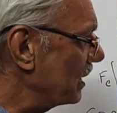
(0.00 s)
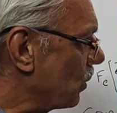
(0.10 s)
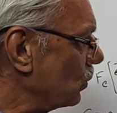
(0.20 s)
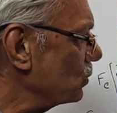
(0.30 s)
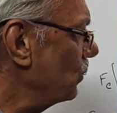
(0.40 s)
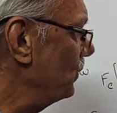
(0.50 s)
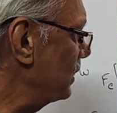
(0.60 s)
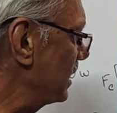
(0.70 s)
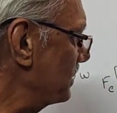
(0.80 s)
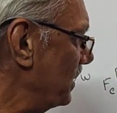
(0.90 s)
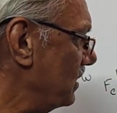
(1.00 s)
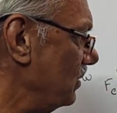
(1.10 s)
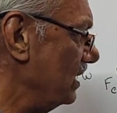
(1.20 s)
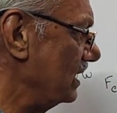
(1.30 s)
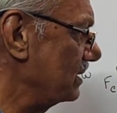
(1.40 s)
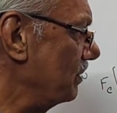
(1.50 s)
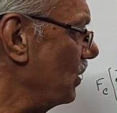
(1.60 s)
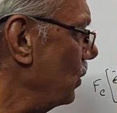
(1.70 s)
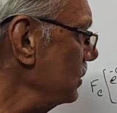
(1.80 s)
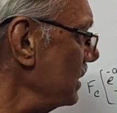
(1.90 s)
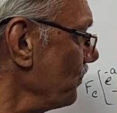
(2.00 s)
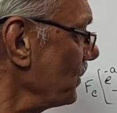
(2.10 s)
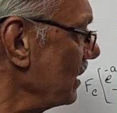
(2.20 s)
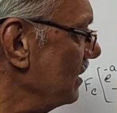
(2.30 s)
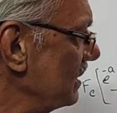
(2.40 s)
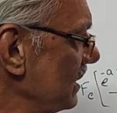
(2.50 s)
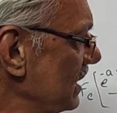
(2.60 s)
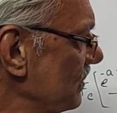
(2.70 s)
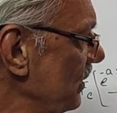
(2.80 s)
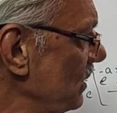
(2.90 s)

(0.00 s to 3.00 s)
because of with respect to s, because this is